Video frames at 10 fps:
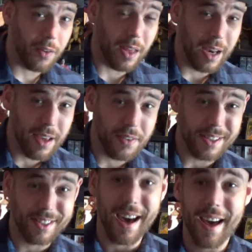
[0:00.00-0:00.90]
of the
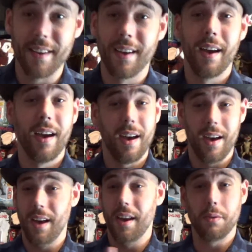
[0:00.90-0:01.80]
Living Dead,
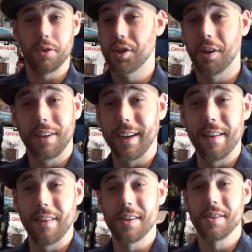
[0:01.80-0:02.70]
and I was shocked to
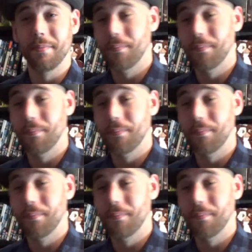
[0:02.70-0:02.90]
get this.